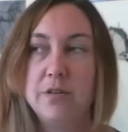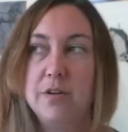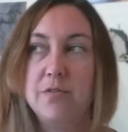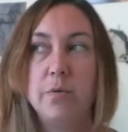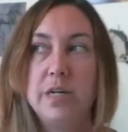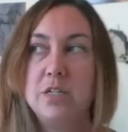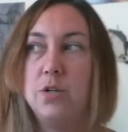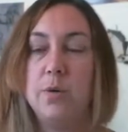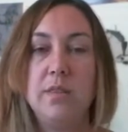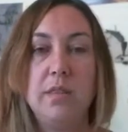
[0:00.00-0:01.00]
different ways you
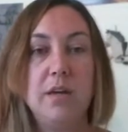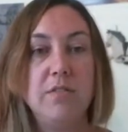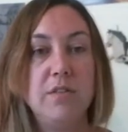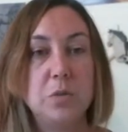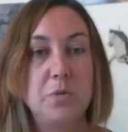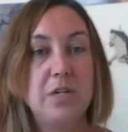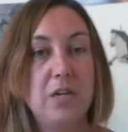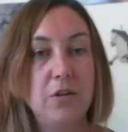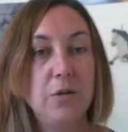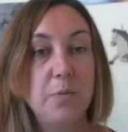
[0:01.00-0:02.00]
can think of this
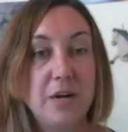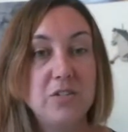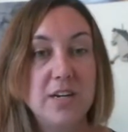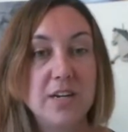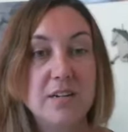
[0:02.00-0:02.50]
particular project.